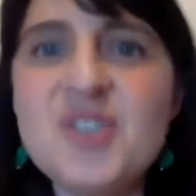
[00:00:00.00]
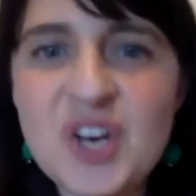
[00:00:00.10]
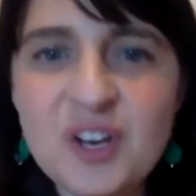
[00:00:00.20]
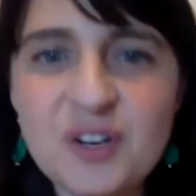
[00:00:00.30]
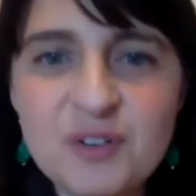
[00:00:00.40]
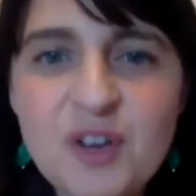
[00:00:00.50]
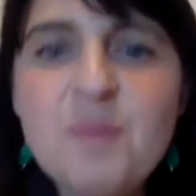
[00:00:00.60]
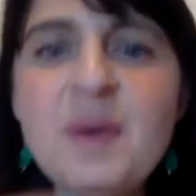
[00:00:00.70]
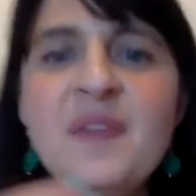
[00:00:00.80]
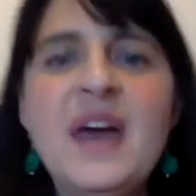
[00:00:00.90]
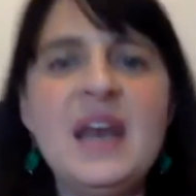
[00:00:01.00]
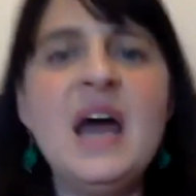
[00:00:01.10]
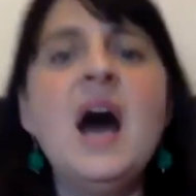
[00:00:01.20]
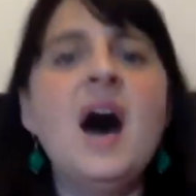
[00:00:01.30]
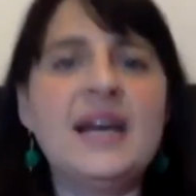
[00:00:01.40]
a group, and then
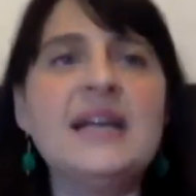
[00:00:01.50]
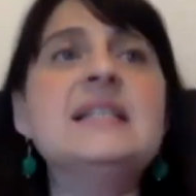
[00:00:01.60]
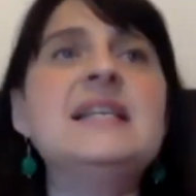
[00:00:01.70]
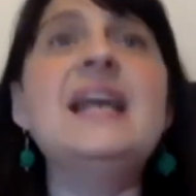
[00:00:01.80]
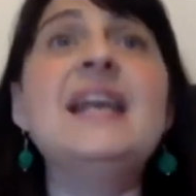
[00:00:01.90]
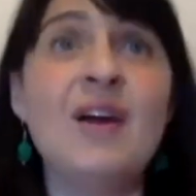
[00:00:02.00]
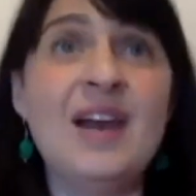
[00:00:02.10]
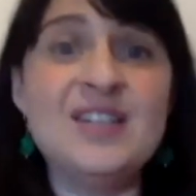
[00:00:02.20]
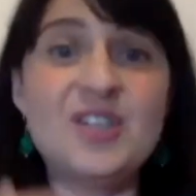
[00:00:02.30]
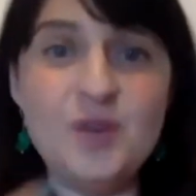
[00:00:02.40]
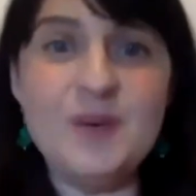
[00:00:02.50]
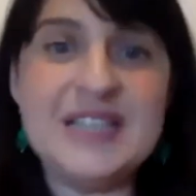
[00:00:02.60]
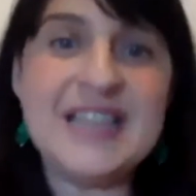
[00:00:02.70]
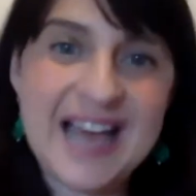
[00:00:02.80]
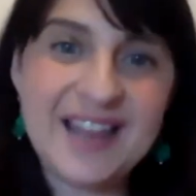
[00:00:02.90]
I can say, now let's do it
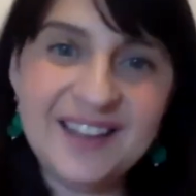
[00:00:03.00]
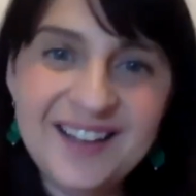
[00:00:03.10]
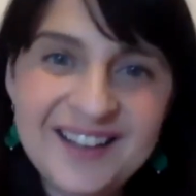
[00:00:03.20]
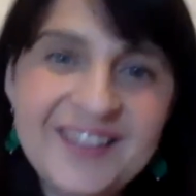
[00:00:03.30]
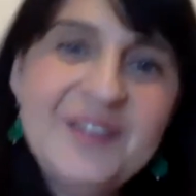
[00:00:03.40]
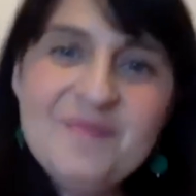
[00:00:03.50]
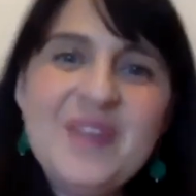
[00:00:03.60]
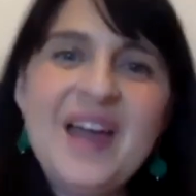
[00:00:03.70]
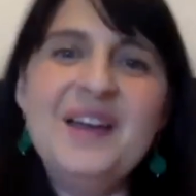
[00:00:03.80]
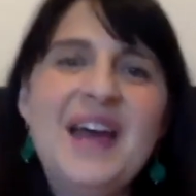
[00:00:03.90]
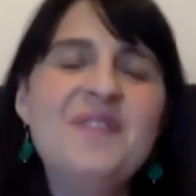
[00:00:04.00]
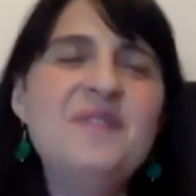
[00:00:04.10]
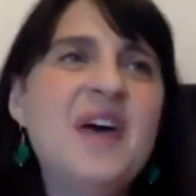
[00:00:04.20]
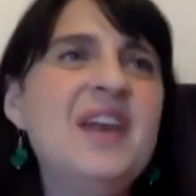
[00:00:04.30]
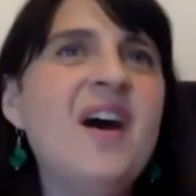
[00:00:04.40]
together, and
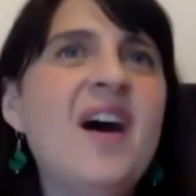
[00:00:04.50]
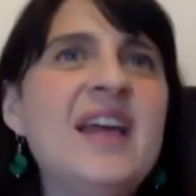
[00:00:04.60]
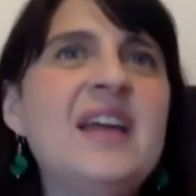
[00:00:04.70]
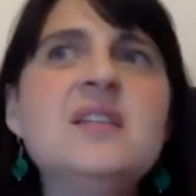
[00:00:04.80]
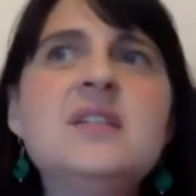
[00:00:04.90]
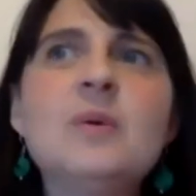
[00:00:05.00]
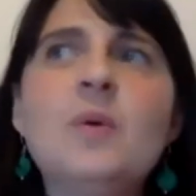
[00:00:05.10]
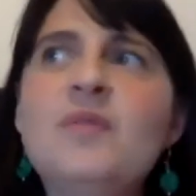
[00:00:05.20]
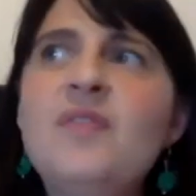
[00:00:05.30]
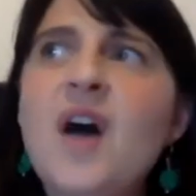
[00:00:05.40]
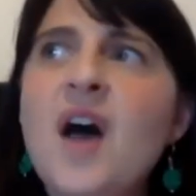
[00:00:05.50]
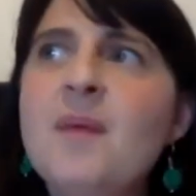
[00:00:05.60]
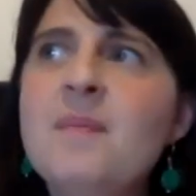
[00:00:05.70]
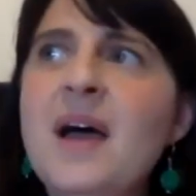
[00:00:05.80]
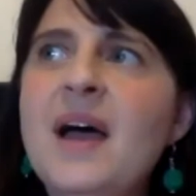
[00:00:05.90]
then I can sort
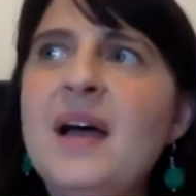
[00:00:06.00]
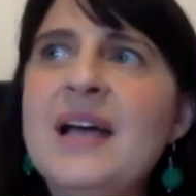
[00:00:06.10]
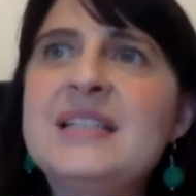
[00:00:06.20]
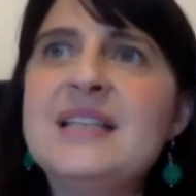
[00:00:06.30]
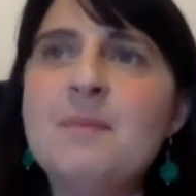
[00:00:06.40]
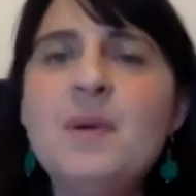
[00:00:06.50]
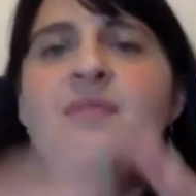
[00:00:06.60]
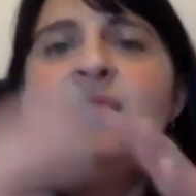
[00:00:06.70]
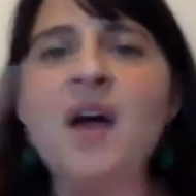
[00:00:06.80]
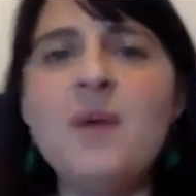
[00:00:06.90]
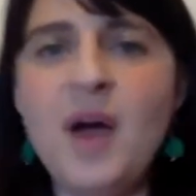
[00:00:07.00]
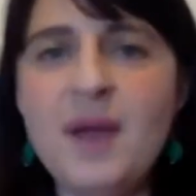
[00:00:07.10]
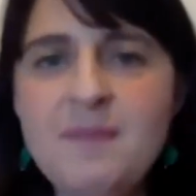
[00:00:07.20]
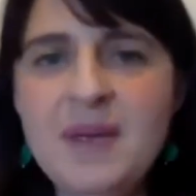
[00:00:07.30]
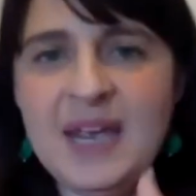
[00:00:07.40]
of exemplify what I
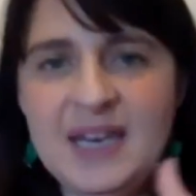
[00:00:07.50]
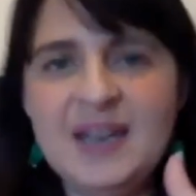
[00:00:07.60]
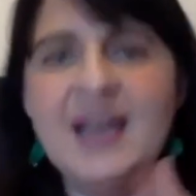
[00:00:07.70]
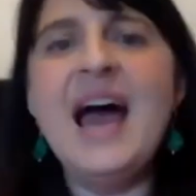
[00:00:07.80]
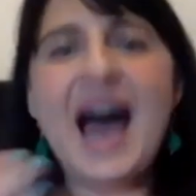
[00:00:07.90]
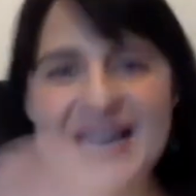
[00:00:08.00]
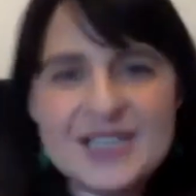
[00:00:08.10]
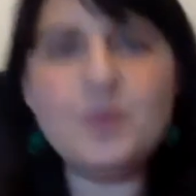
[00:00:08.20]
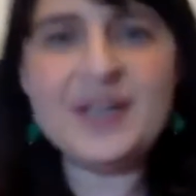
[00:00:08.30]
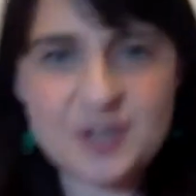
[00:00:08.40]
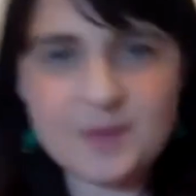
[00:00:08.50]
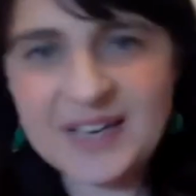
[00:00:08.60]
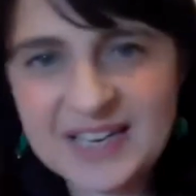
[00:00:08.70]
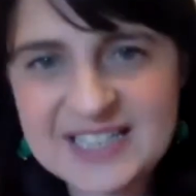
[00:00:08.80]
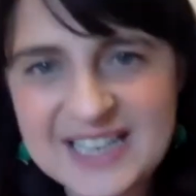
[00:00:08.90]
mean as we're doing
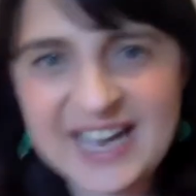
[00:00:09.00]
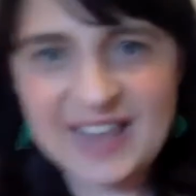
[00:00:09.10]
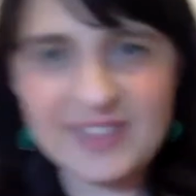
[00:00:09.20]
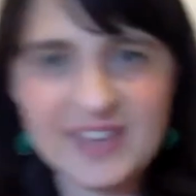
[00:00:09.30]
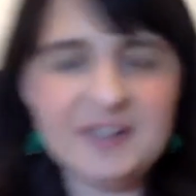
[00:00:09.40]
it together.